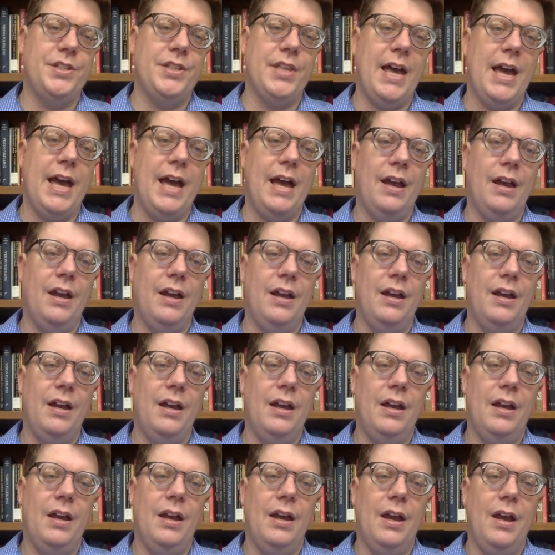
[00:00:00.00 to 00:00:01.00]
that,
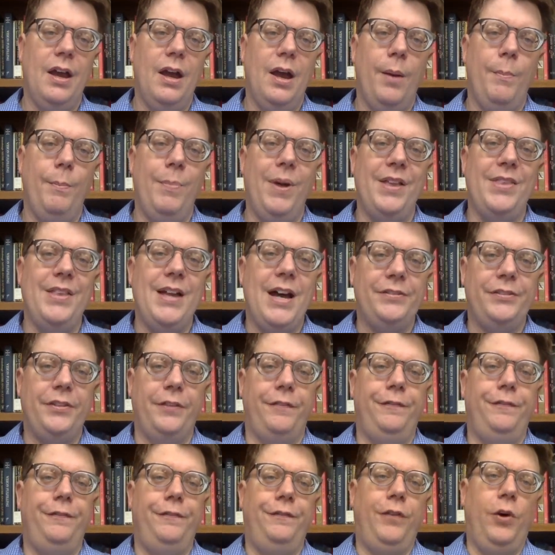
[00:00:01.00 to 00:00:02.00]
but not the
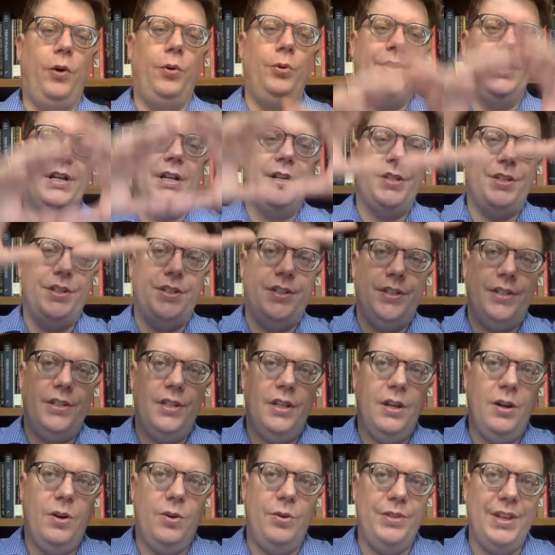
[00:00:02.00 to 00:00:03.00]
fullness
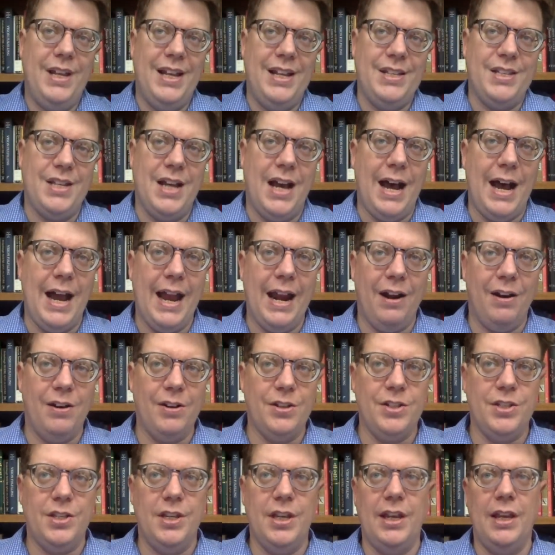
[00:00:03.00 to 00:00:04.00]
or the
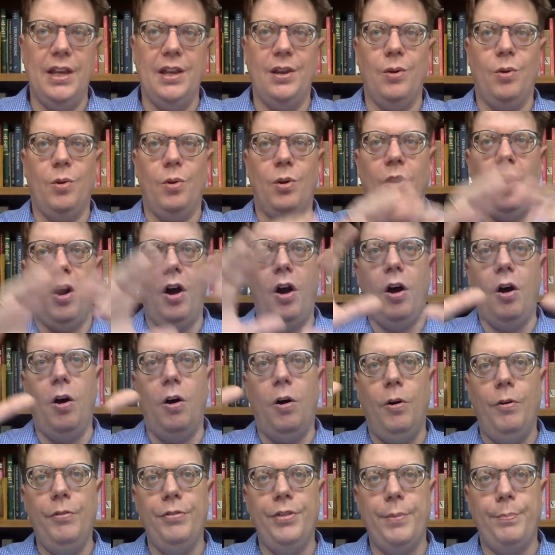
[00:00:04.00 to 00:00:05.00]
entirety or
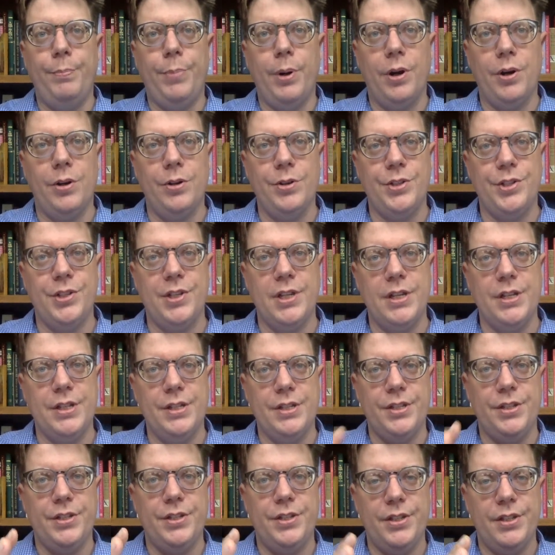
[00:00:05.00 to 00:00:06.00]
all the
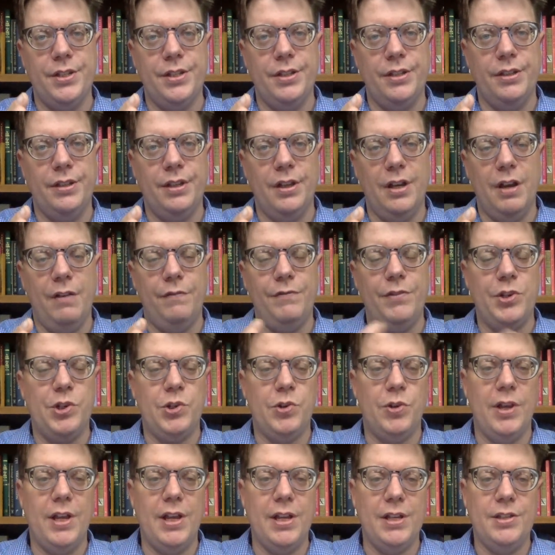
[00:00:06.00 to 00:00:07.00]
persons of the
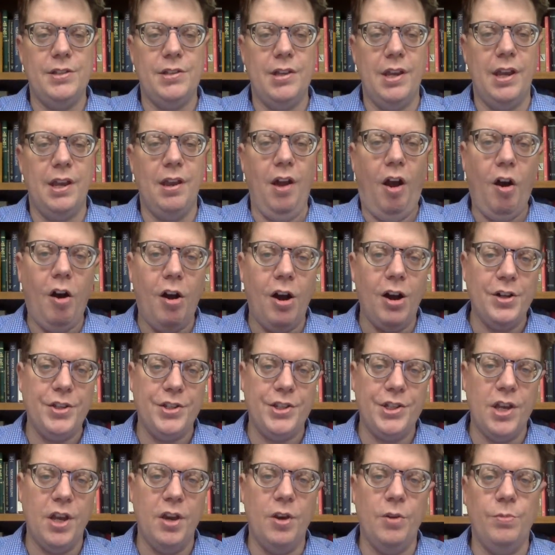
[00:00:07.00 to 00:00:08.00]
Trinity
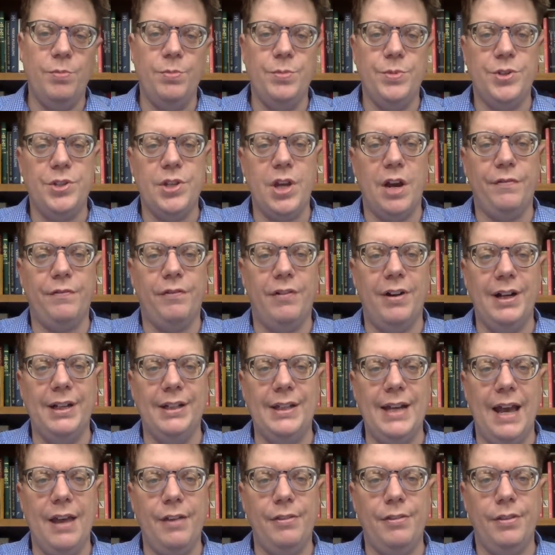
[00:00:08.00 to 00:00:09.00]
also suffering
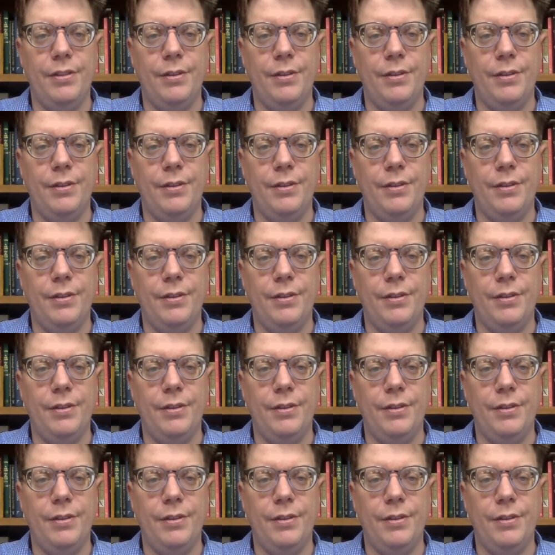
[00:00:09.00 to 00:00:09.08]
death.